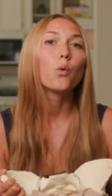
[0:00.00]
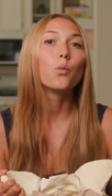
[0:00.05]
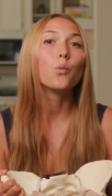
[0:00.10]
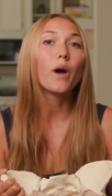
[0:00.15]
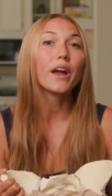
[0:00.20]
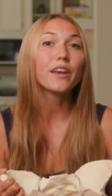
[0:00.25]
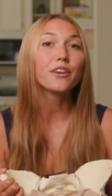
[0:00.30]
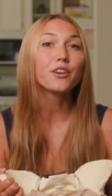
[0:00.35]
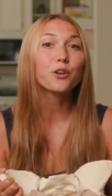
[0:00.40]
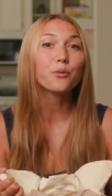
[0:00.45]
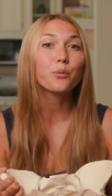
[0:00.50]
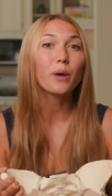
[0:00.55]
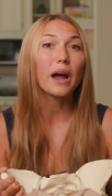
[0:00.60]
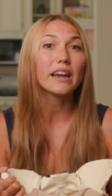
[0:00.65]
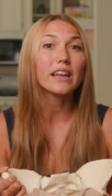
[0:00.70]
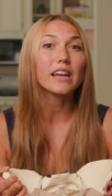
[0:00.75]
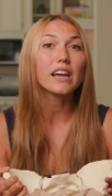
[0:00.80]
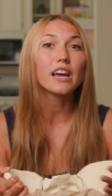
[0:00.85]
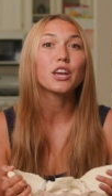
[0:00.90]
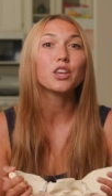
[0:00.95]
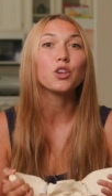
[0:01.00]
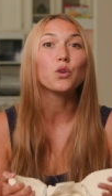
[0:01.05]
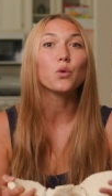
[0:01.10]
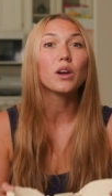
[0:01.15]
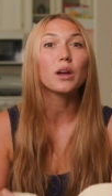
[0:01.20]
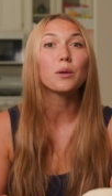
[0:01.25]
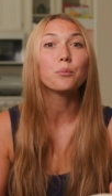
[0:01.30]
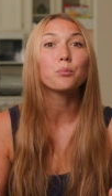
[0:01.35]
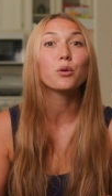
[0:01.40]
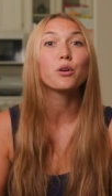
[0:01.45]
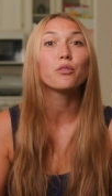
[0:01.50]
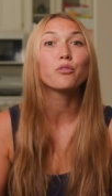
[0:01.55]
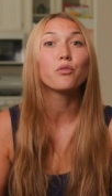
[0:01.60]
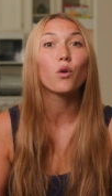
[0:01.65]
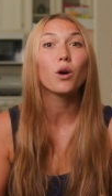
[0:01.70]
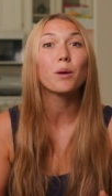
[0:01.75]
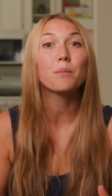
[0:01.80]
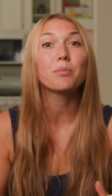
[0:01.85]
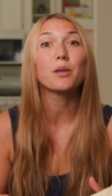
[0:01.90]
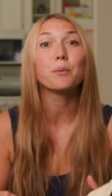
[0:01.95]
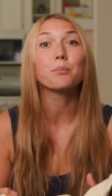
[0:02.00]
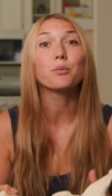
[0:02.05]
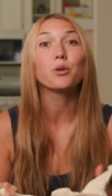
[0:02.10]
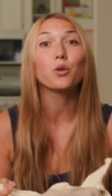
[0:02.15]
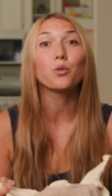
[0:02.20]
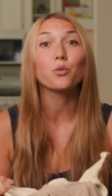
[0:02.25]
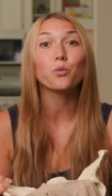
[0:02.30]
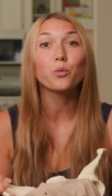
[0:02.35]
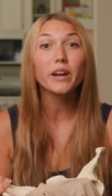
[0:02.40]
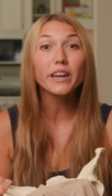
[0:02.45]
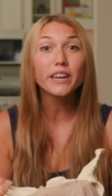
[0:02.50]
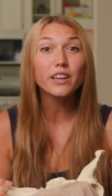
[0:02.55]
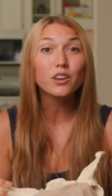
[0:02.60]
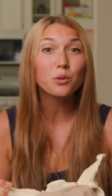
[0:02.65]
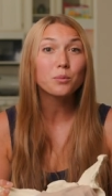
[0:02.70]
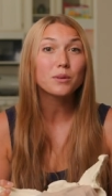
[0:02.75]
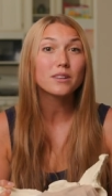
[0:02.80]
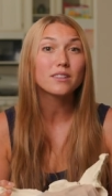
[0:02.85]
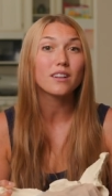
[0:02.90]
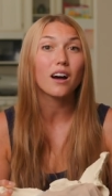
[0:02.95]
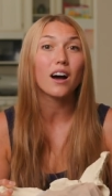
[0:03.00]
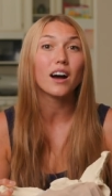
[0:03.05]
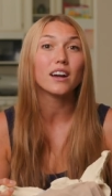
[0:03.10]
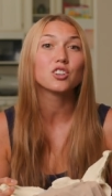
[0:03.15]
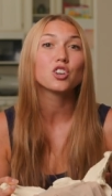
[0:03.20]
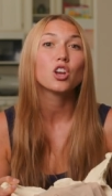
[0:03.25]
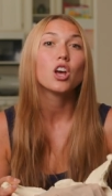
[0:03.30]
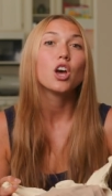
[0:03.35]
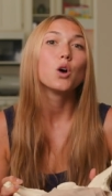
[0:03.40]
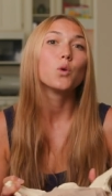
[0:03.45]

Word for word: When you're ready, you can perform the perineal massage,